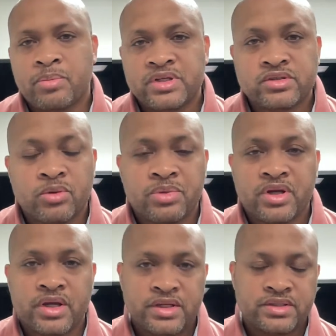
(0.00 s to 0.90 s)
Please don't
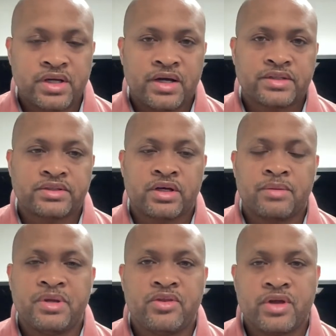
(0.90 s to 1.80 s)
pick any stocks.
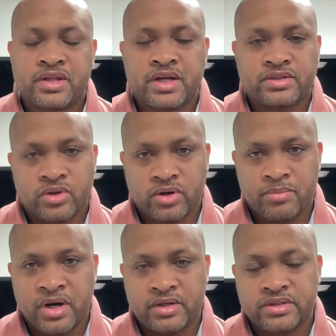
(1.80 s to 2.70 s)
Anything that I talk
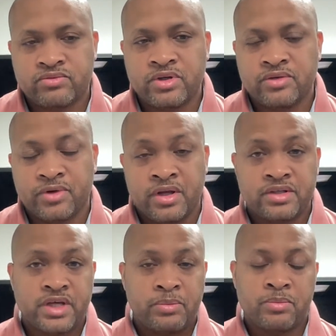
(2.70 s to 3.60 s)
about is really for
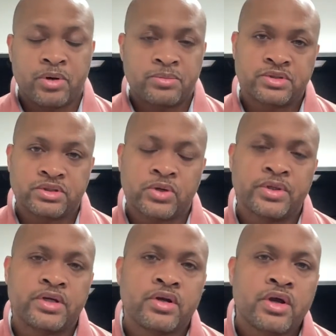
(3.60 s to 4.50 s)
entertainment purposes
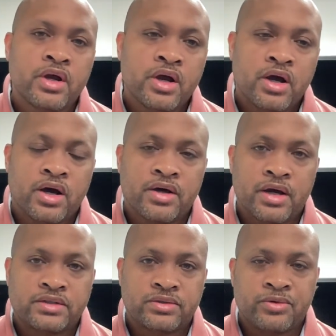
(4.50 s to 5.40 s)
only.
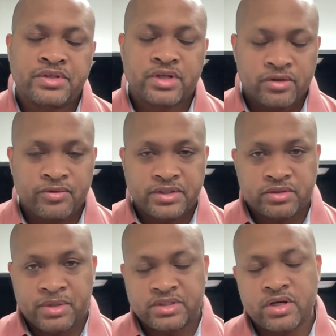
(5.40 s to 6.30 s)
As a retail
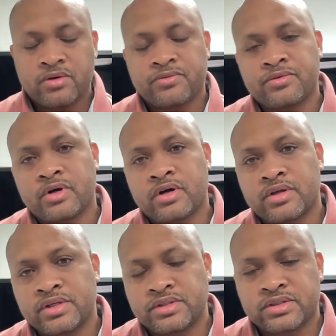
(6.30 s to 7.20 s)
investor myself,
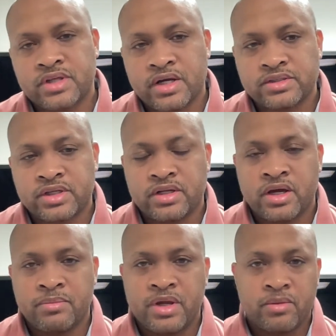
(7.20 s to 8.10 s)
these are stocks
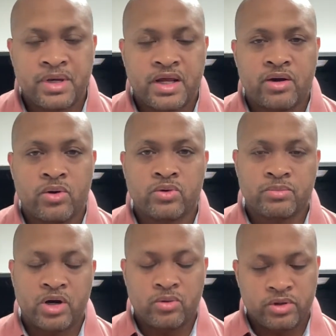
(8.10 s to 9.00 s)
that I may or may not
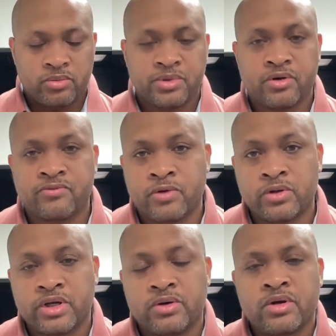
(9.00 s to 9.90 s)
hold in my own
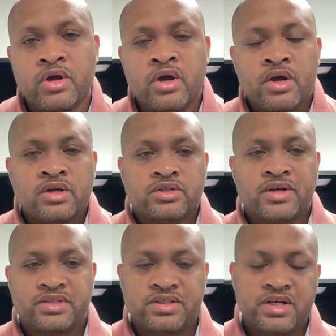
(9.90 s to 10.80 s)
portfolio.
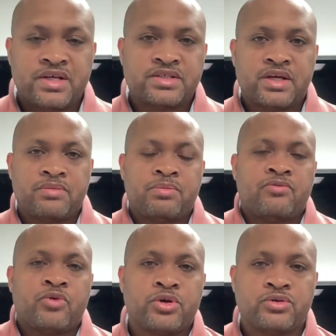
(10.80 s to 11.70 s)
So I suggest that
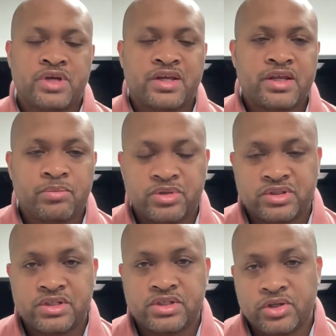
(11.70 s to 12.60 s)
before you take any
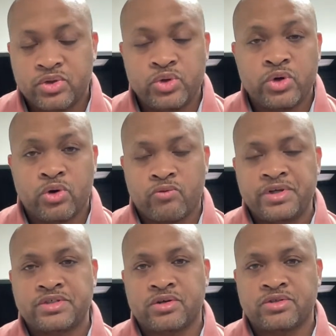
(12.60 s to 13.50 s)
position, you do your own
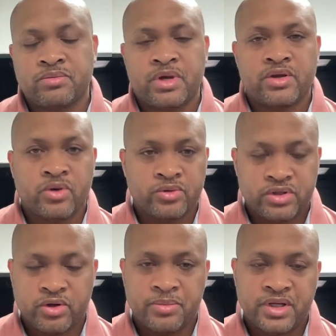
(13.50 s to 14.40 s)
research and make your own
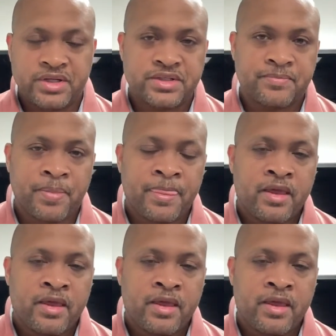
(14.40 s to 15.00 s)
determination.